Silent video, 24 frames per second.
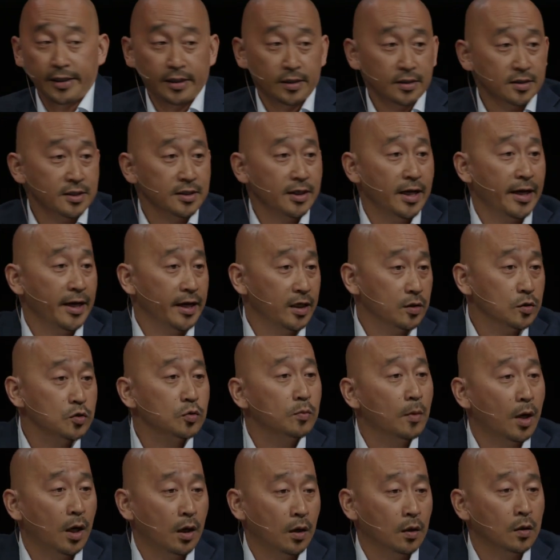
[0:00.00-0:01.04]
later today and
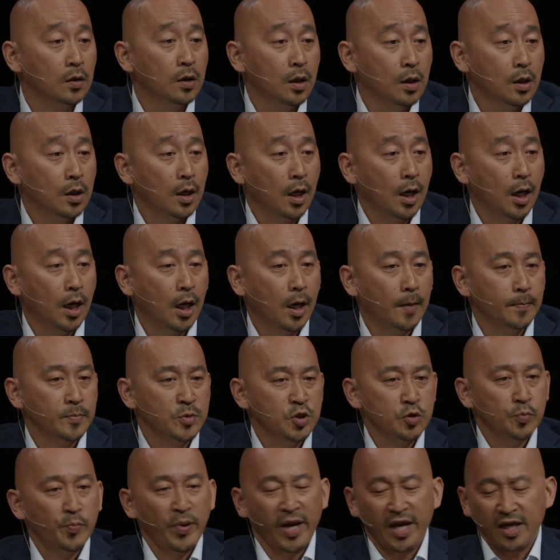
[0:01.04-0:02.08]
tomorrow
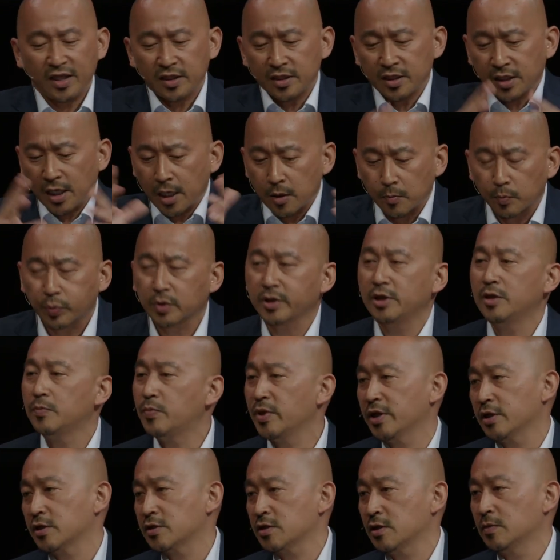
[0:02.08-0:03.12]
to paint the
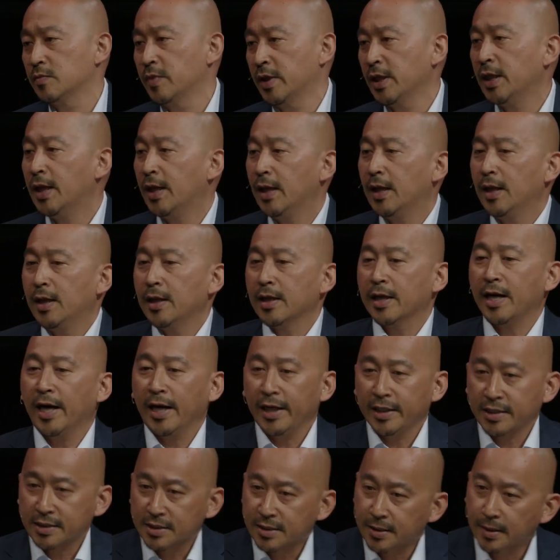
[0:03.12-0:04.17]
complete picture. But
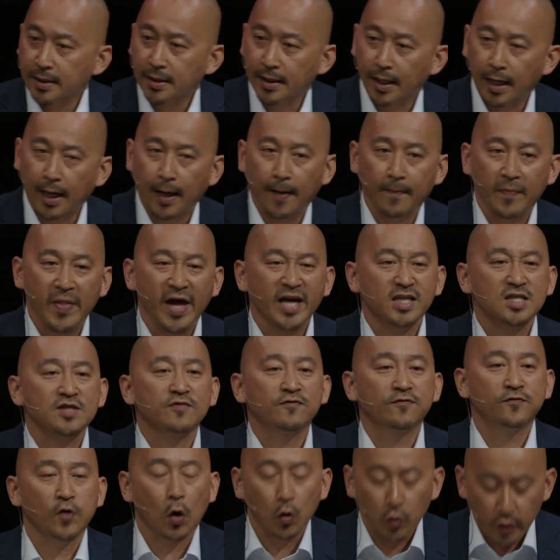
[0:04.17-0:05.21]
guys,
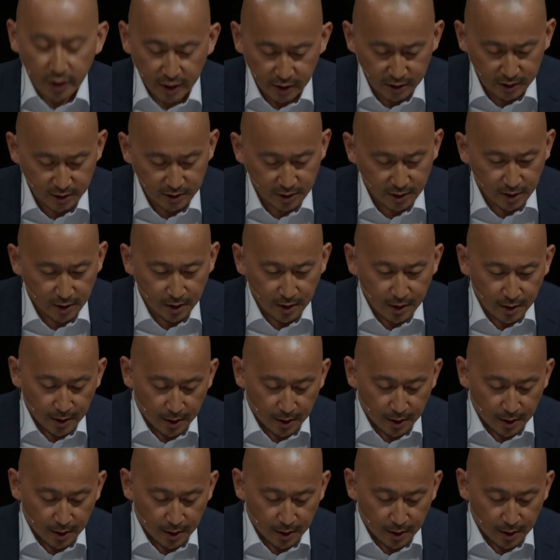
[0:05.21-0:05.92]
that's focus.